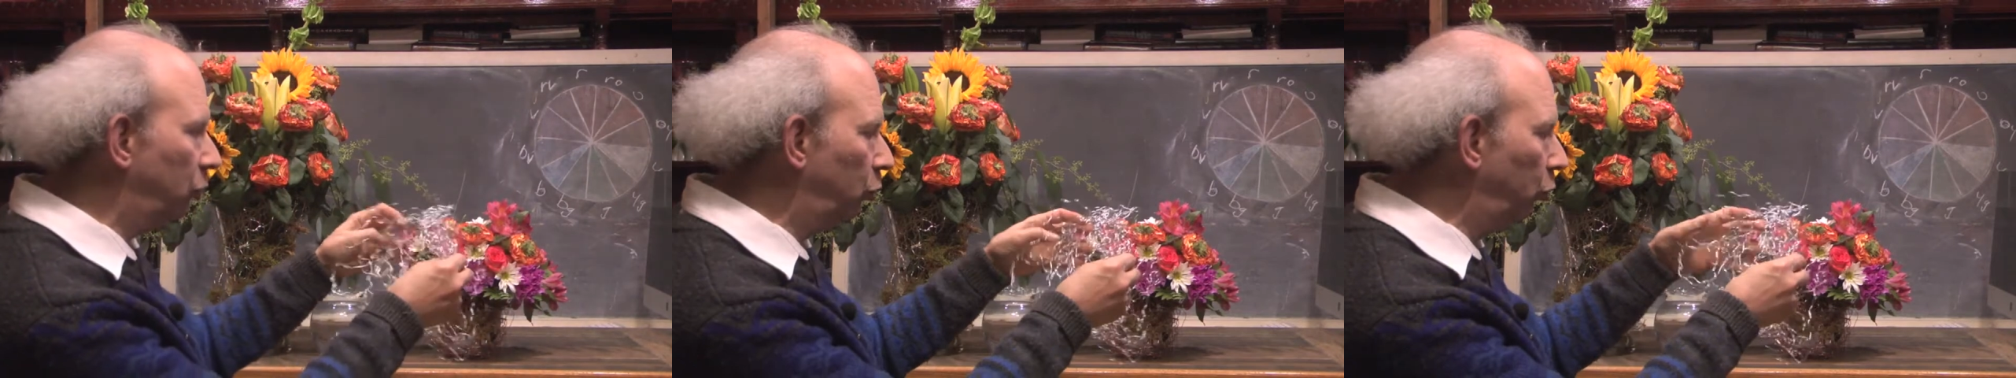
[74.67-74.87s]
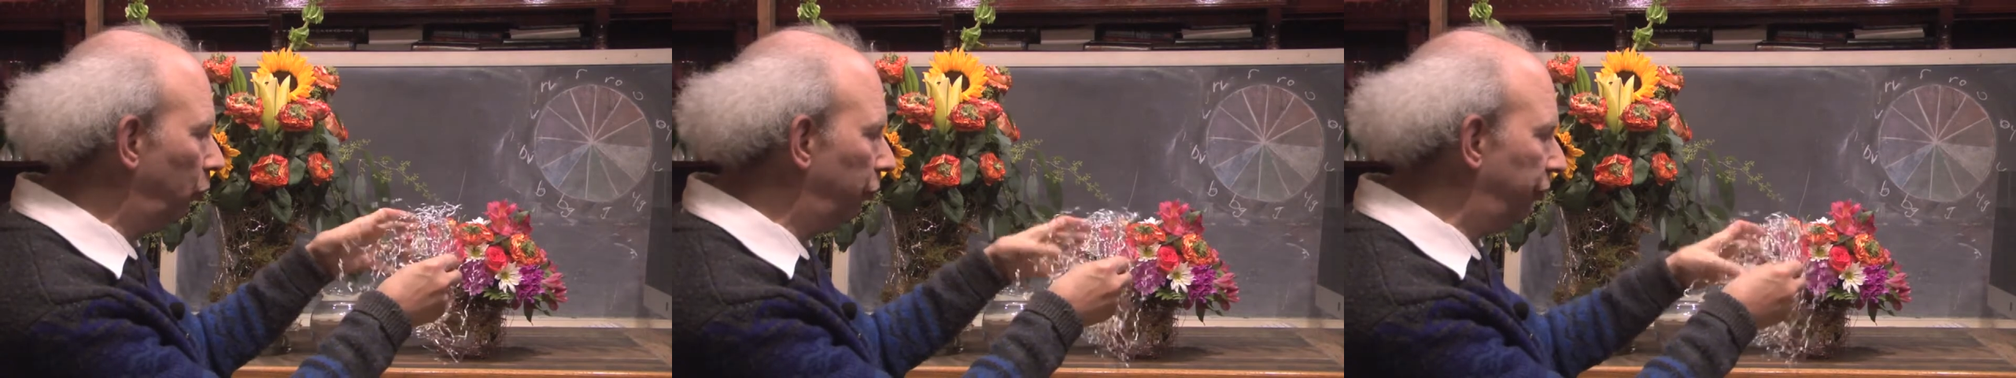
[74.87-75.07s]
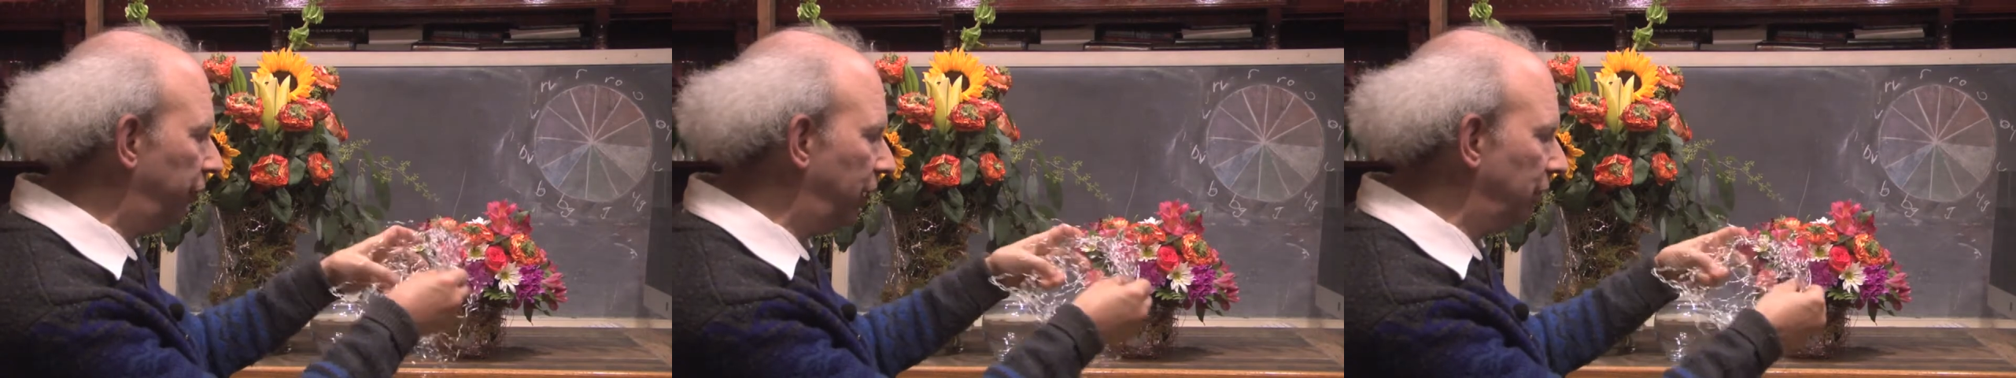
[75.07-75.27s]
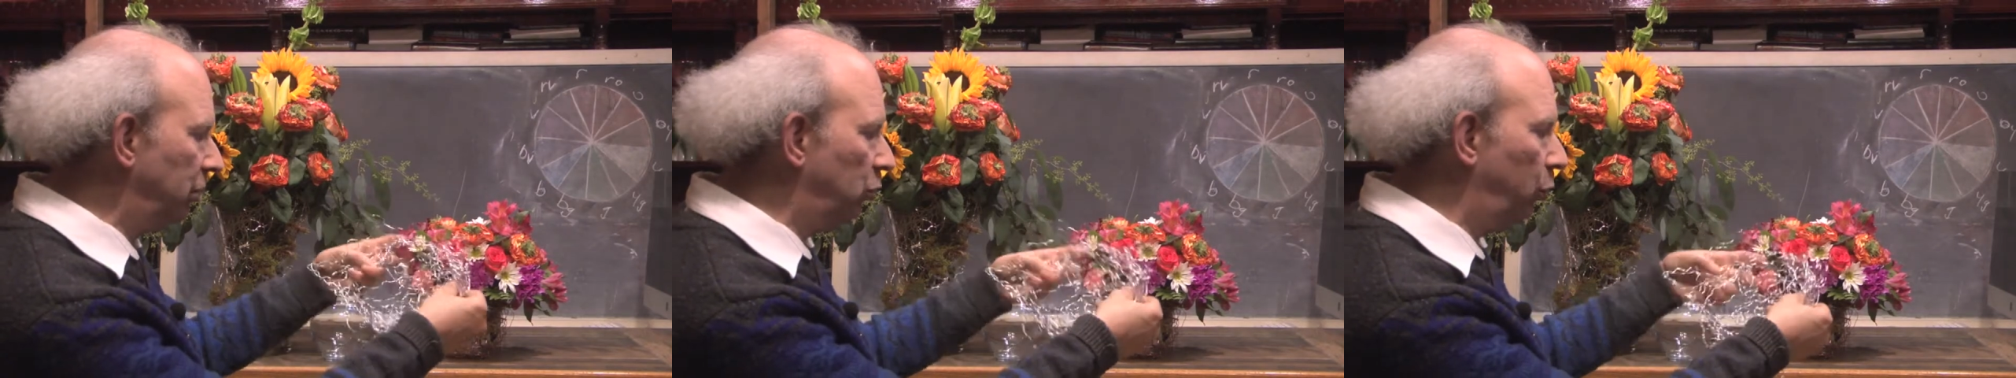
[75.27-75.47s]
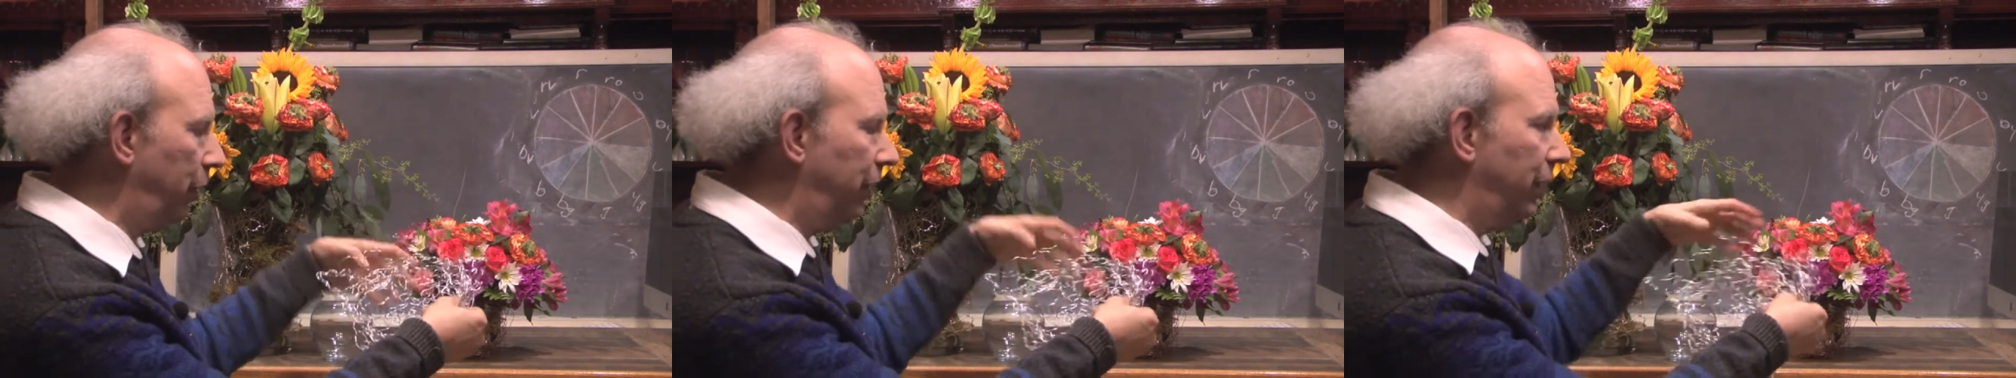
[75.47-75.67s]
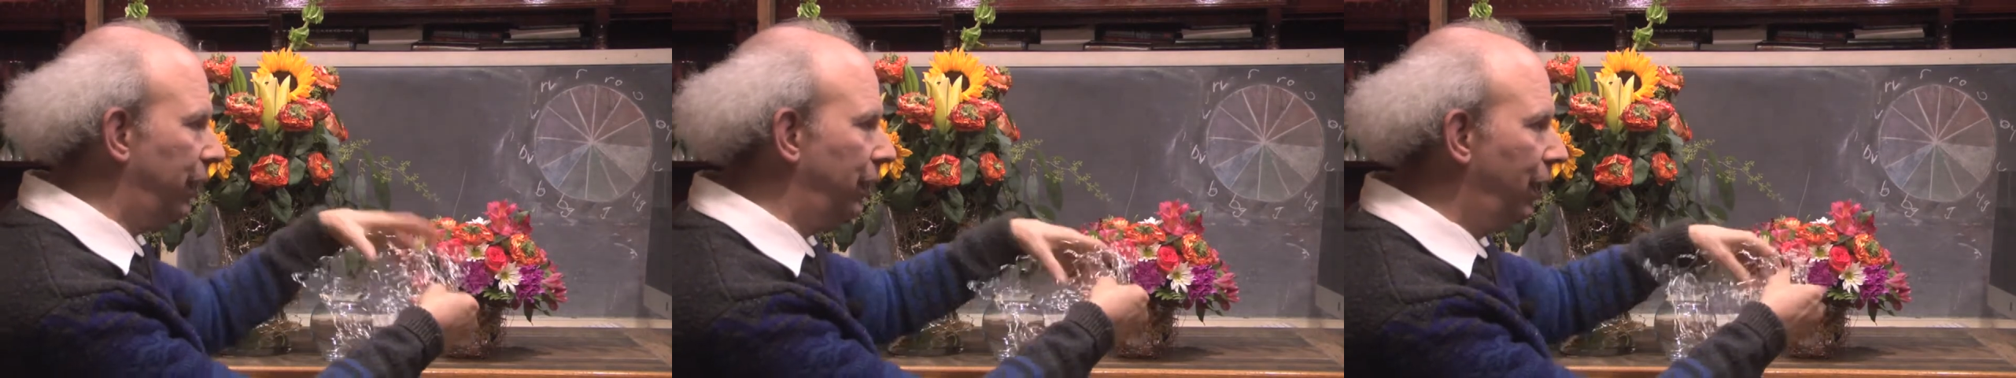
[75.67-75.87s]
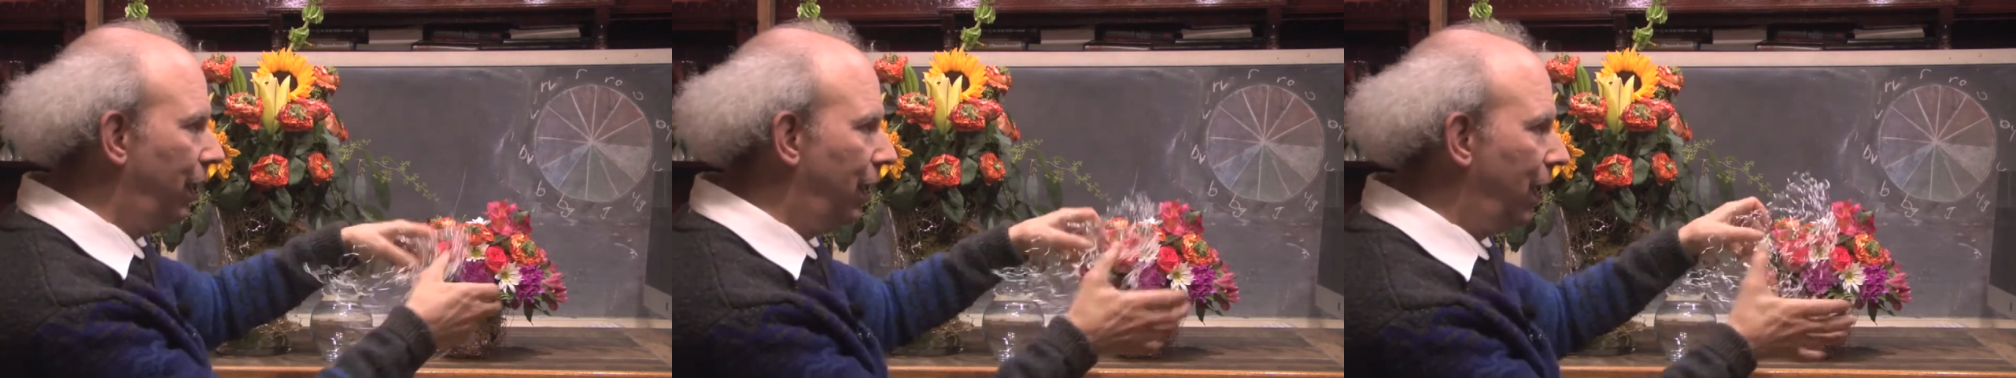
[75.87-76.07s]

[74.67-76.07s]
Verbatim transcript: cool things with it.